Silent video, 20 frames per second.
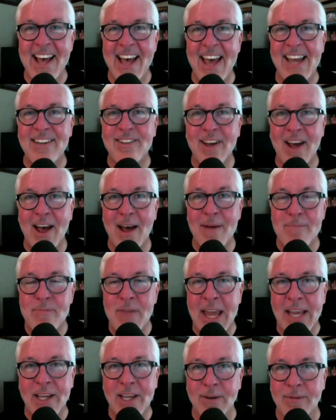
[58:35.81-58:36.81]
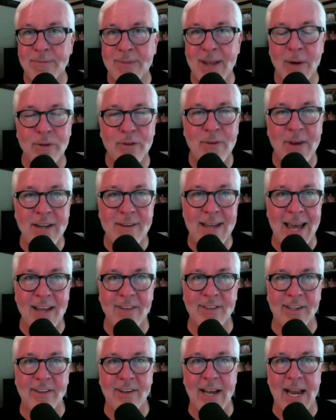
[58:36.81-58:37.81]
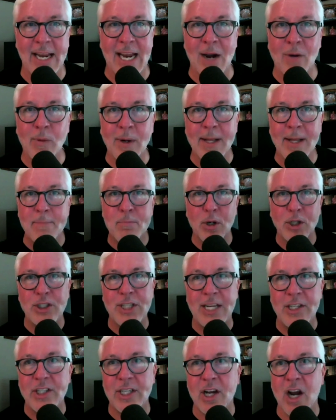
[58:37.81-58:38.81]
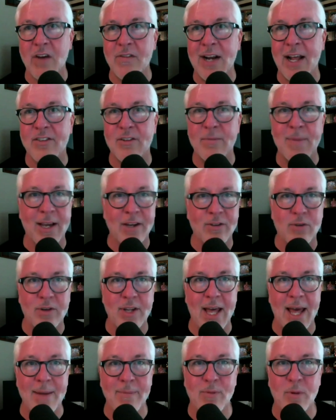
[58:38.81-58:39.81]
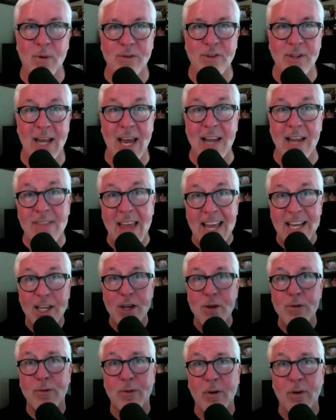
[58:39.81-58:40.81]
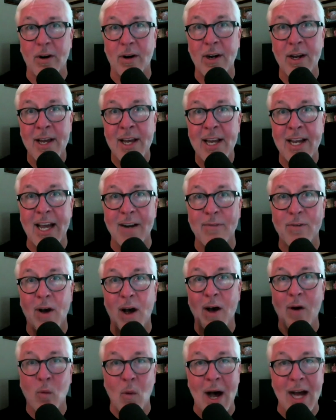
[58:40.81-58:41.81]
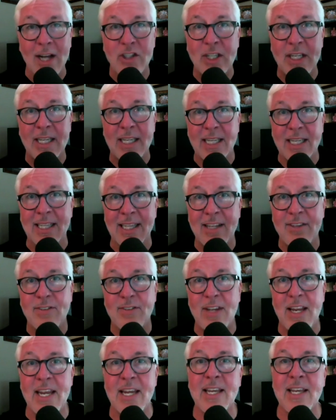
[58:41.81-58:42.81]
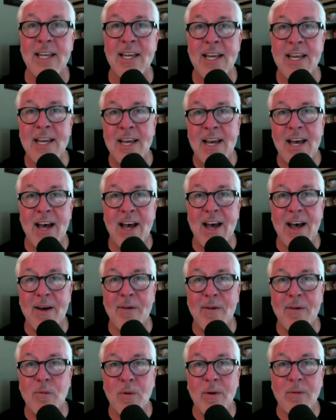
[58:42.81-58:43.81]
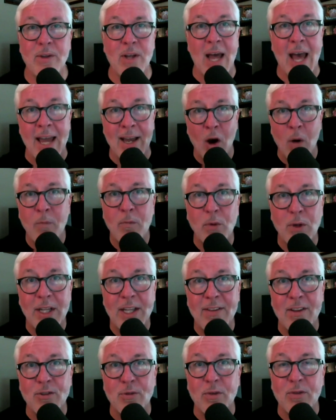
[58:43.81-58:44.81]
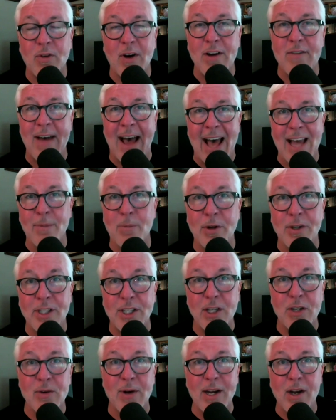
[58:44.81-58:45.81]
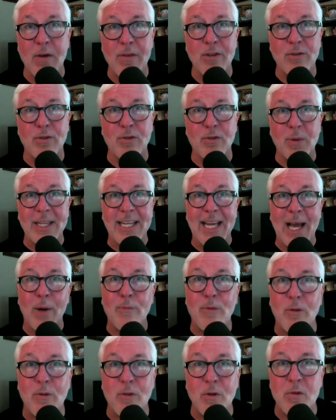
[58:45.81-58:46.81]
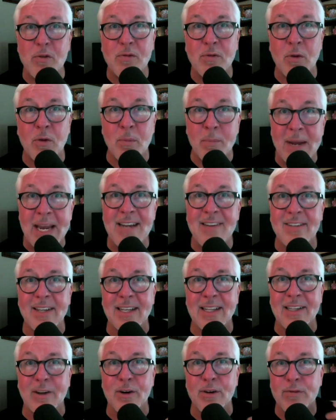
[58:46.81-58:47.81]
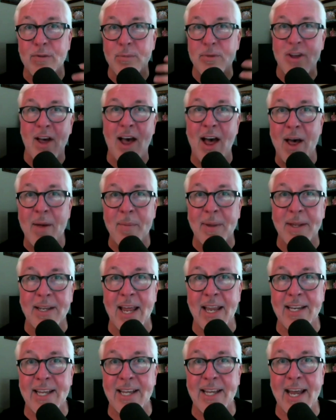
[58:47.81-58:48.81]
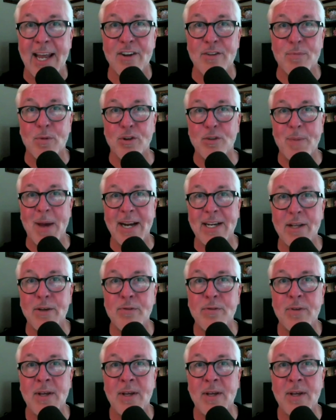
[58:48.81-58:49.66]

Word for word: hey Tom, thank you. That was fantastic today. I really appreciate you carving out some extra time for us today, and thank you for kind of uh, watching and listening. Uh, hmm. I hopefully this was very valuable to you. I know this was really helpful for, for me to learn from Tom and, and get his perspective.